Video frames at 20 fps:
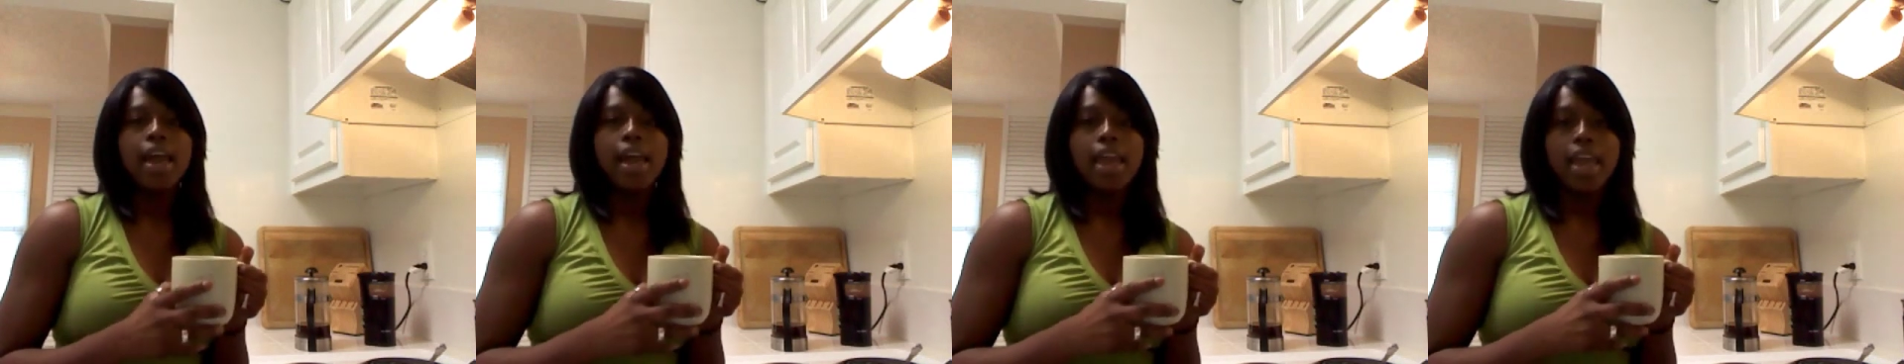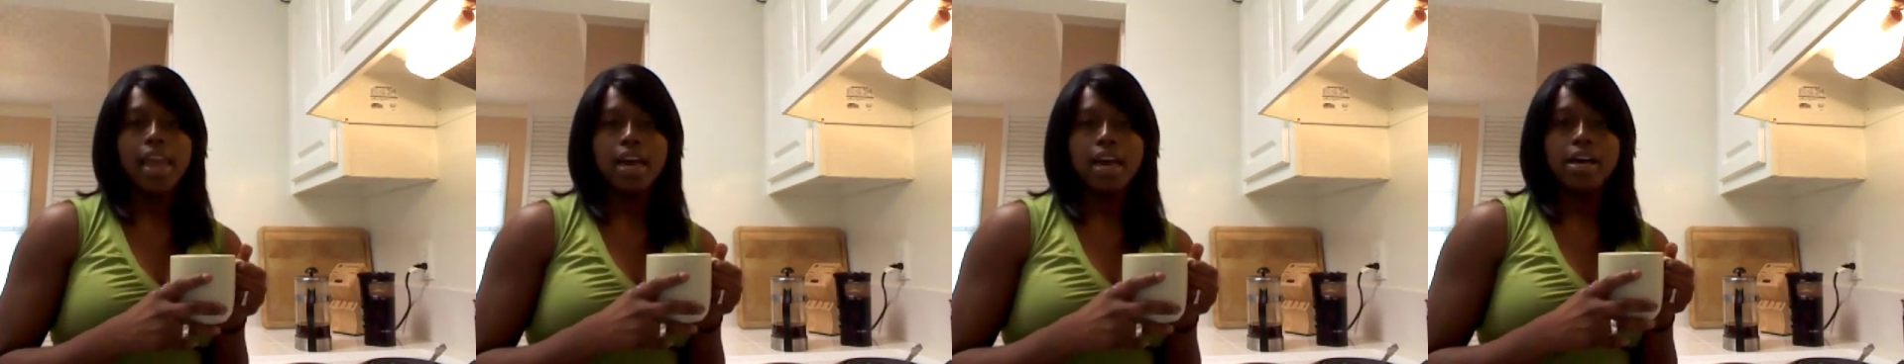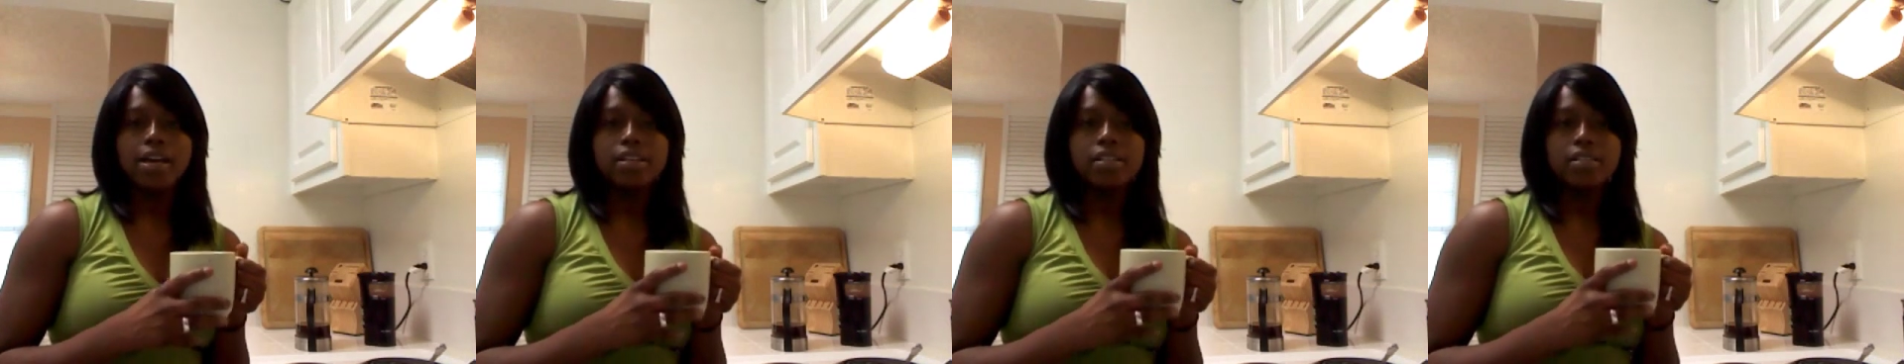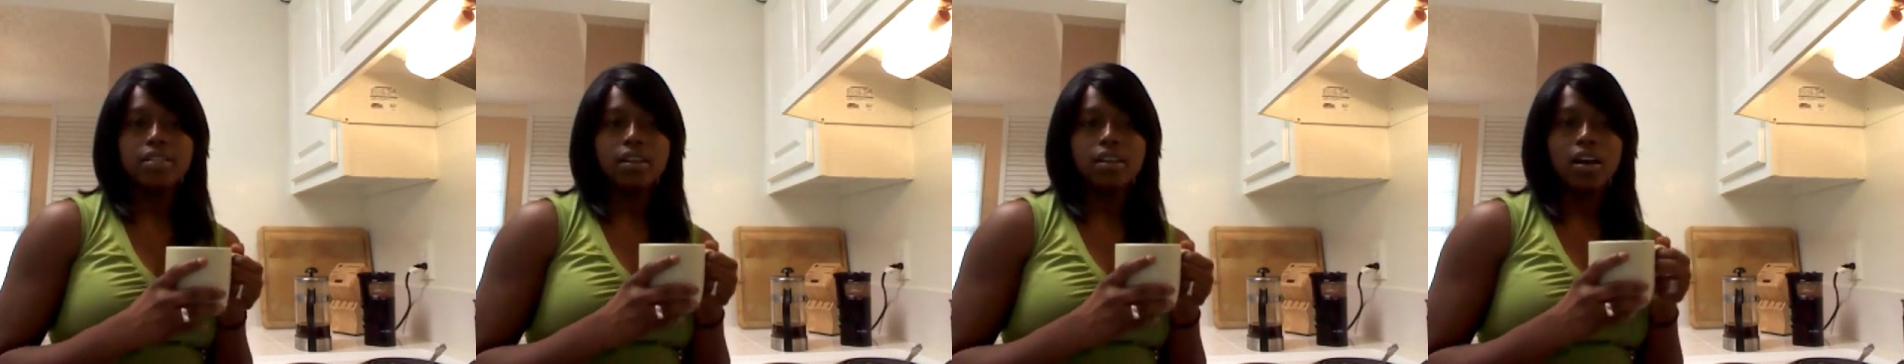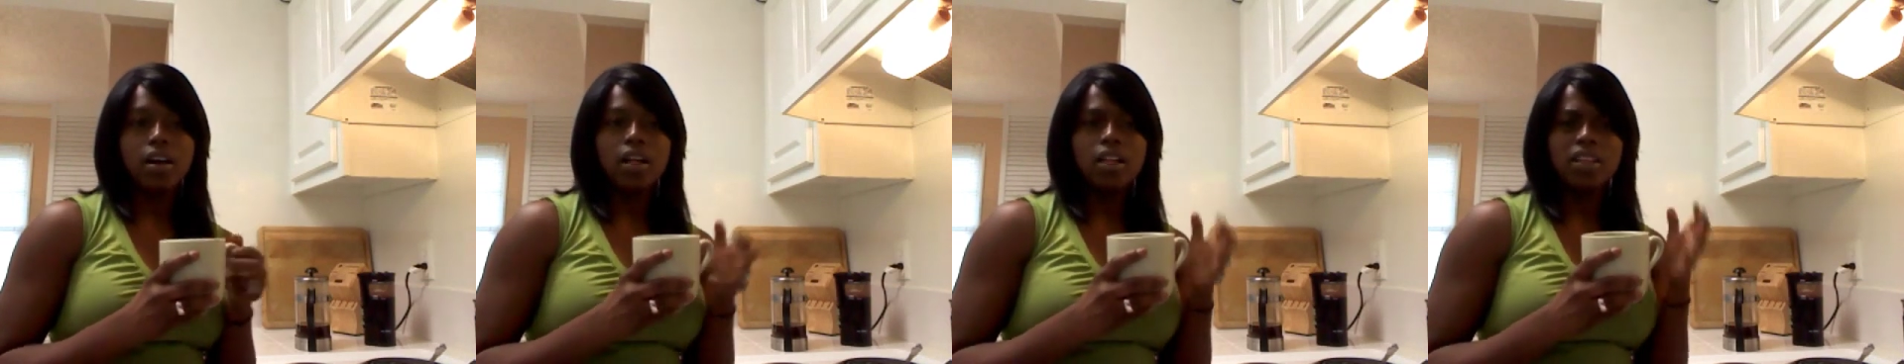and
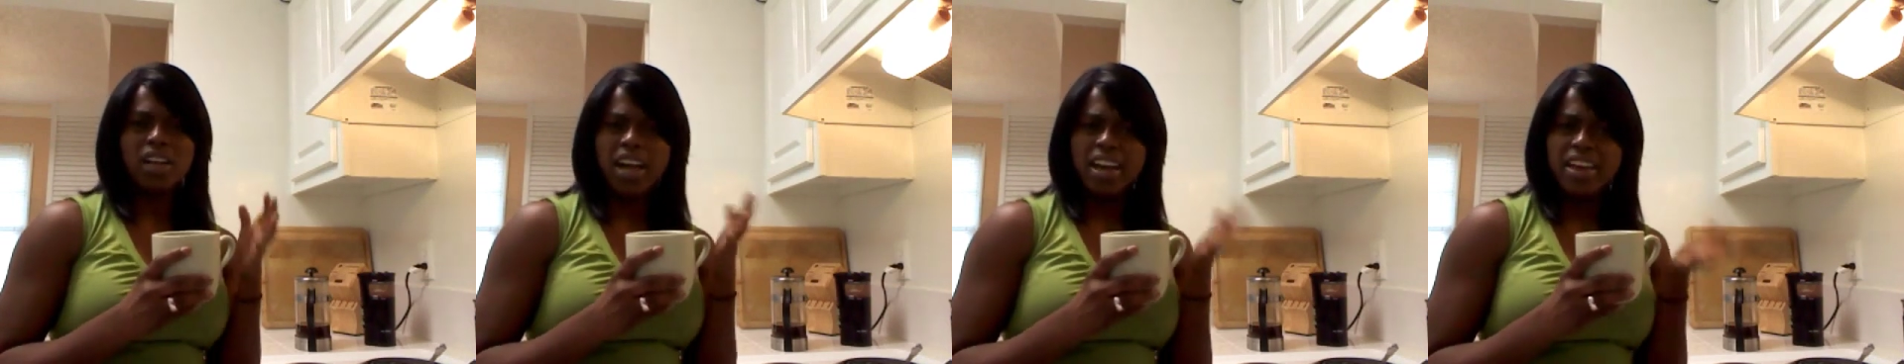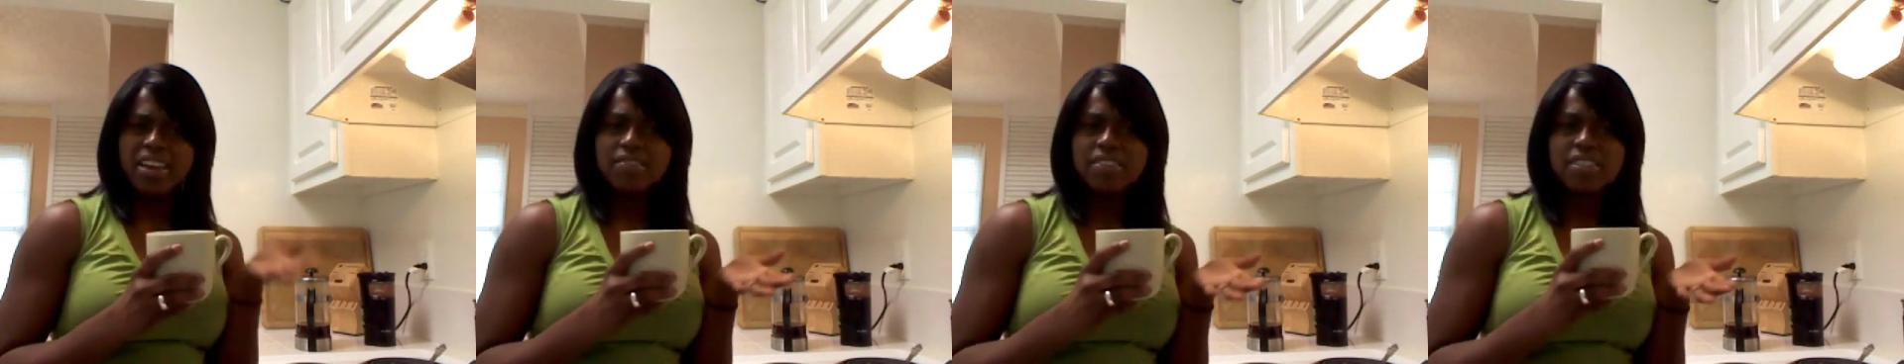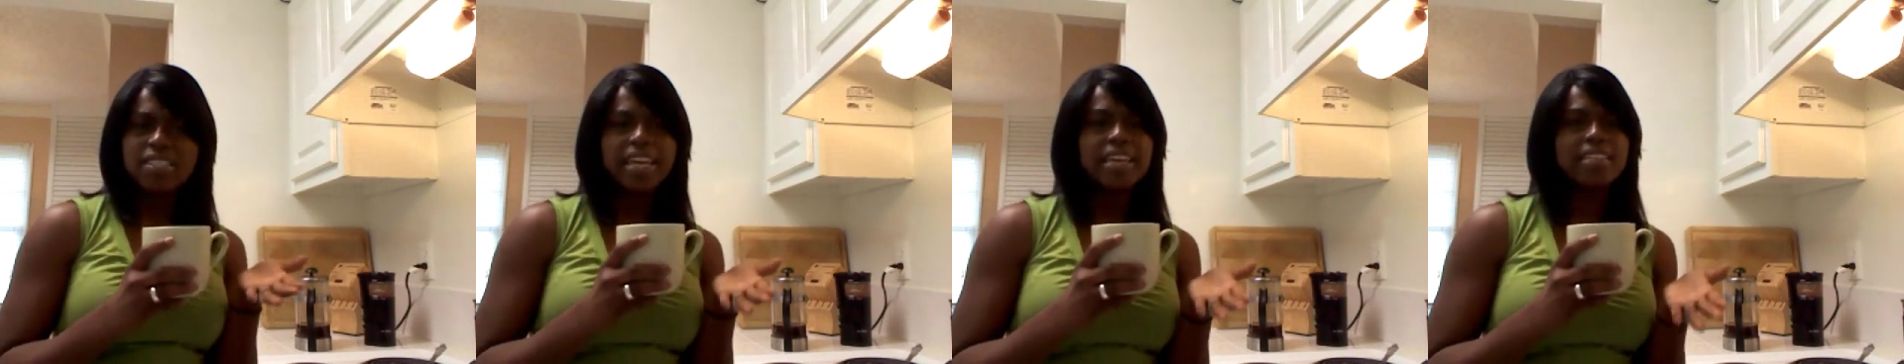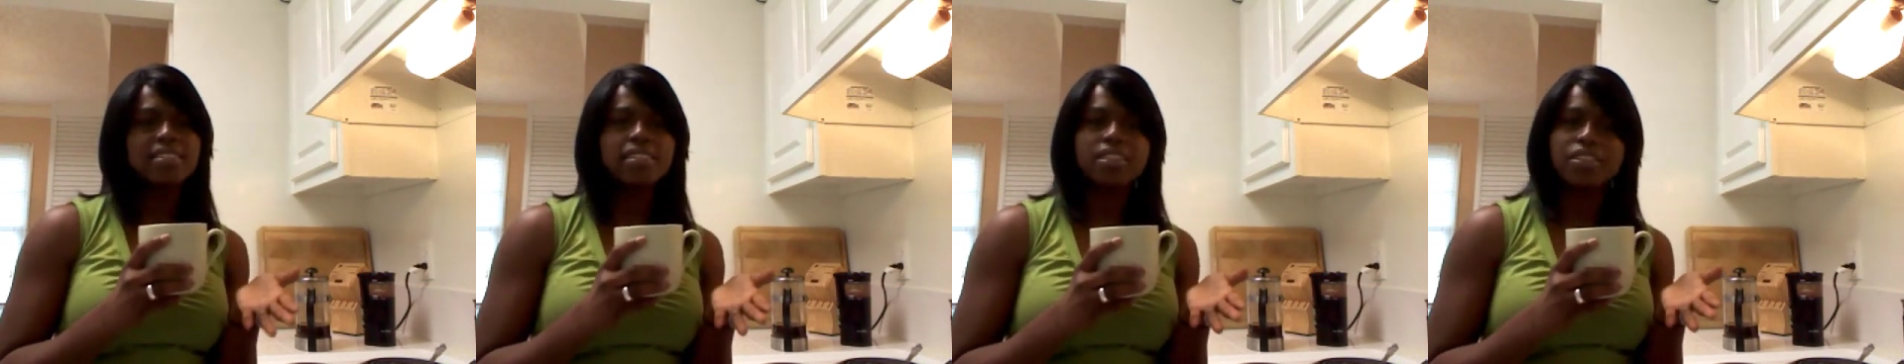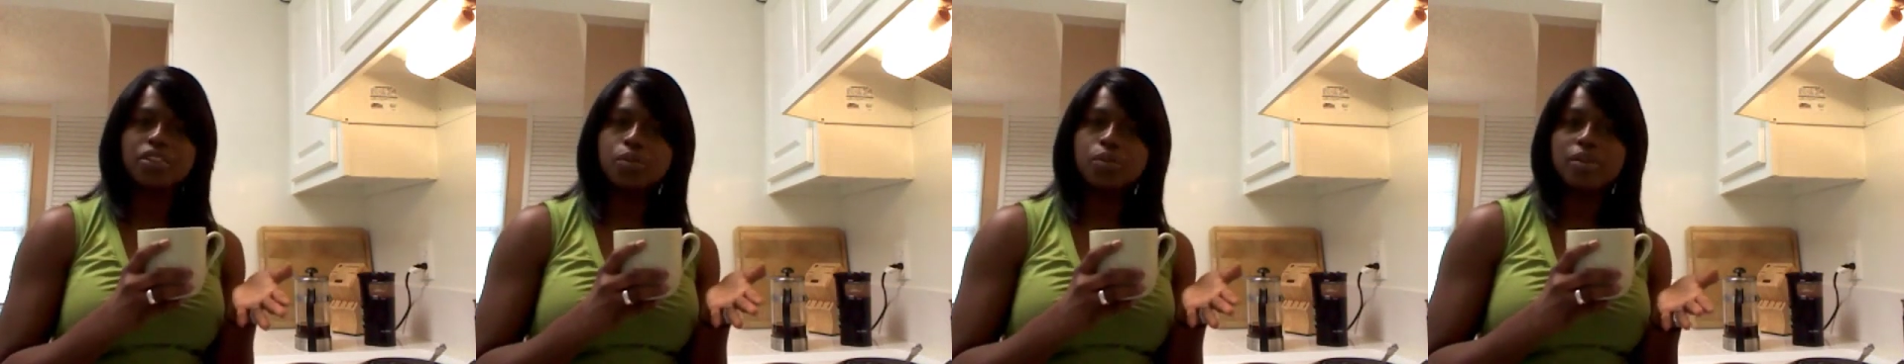I even
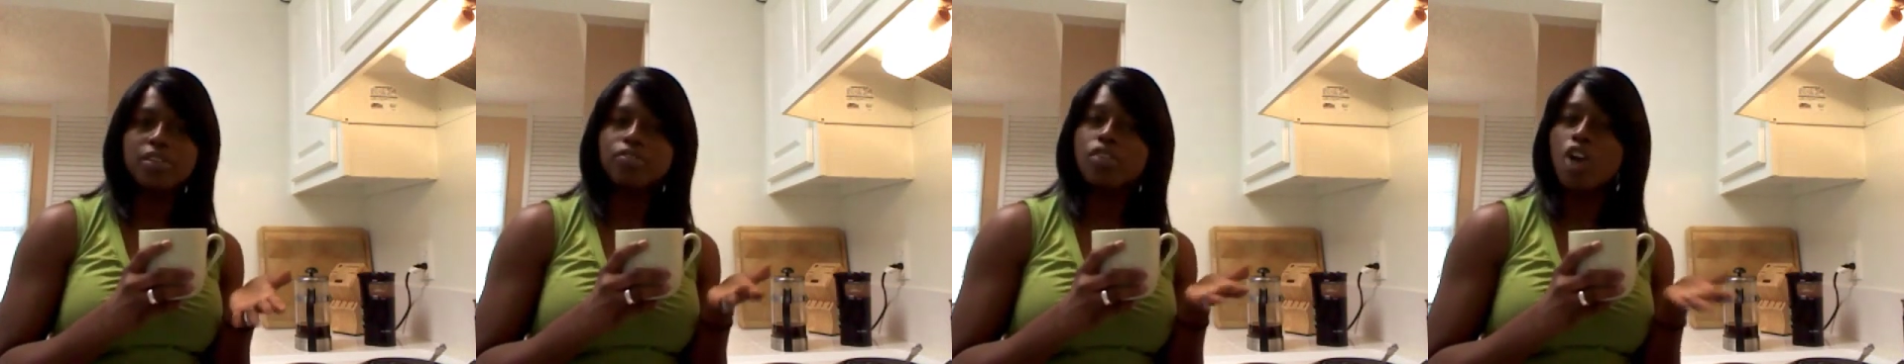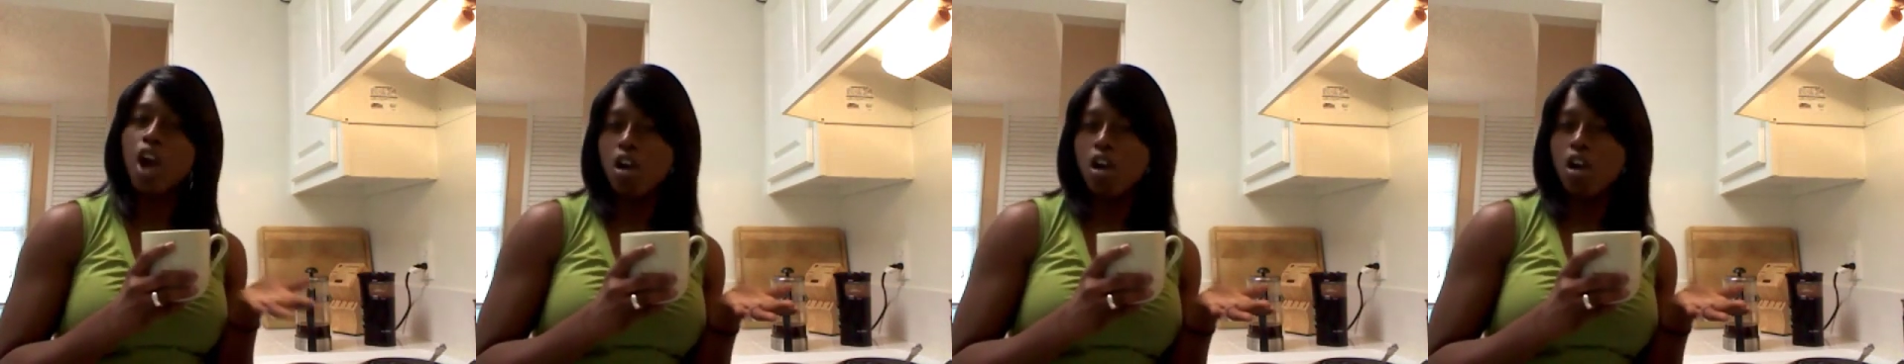taste a little bit of